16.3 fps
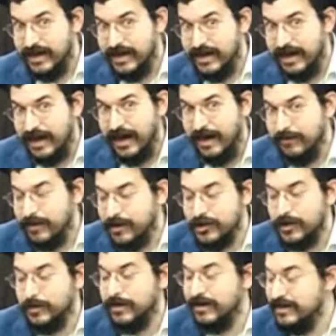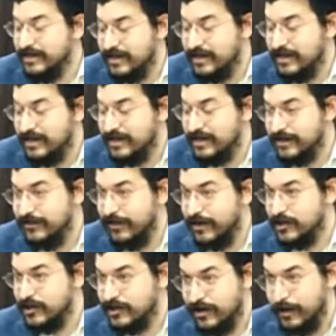I'm not sure, but he says a very
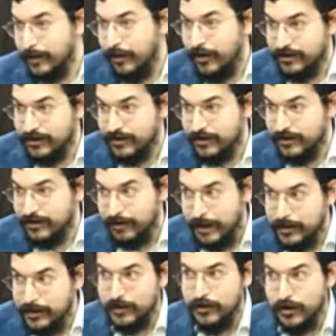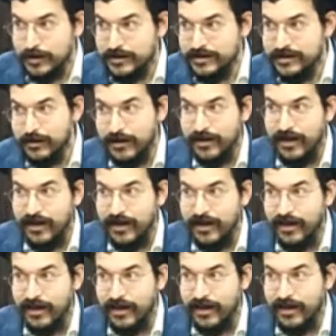scary point. People don't know this. This is one of the
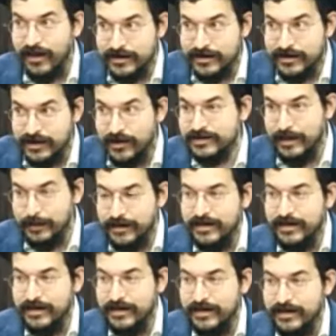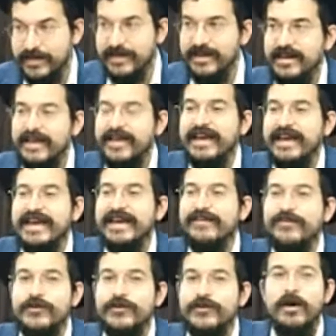hardest to keep.
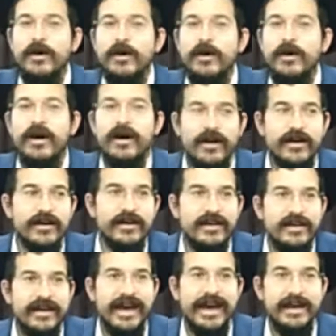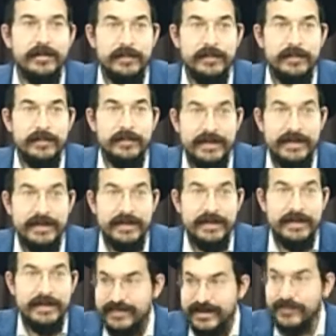If you are at a meal
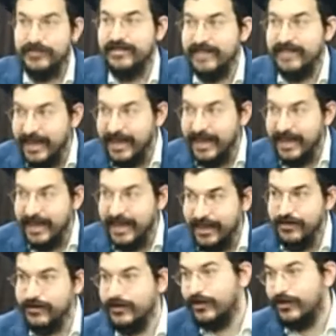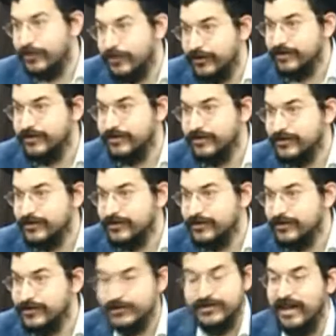and you're the 10th or the 3rd,
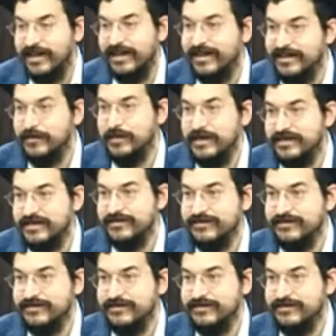you're not leaving the meal.